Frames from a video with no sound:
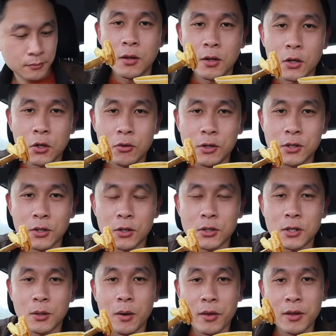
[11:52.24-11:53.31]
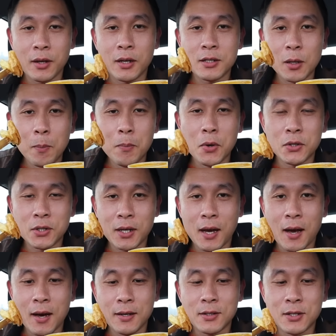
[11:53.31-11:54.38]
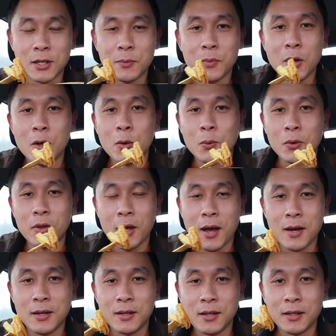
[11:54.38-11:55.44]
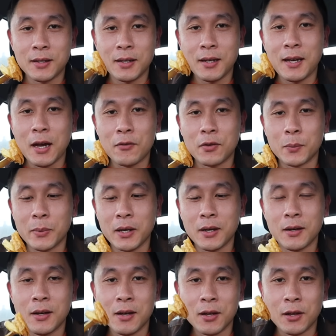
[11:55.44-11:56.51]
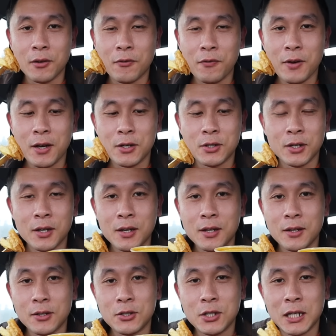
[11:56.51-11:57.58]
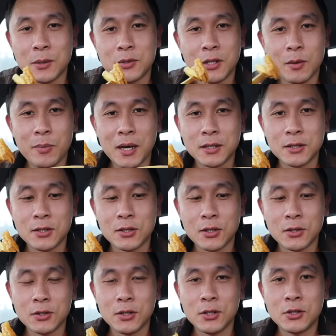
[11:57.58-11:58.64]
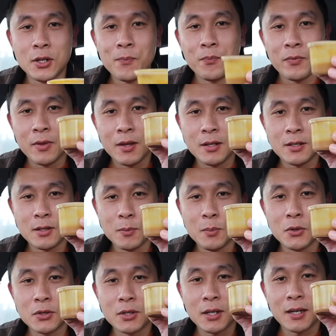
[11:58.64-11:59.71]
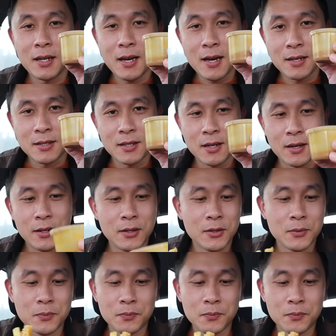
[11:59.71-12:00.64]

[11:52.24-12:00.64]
The curry sauce though I think is a must get item with anything that you get from here. The fish, the chips, the batter sausage, this is a must get side.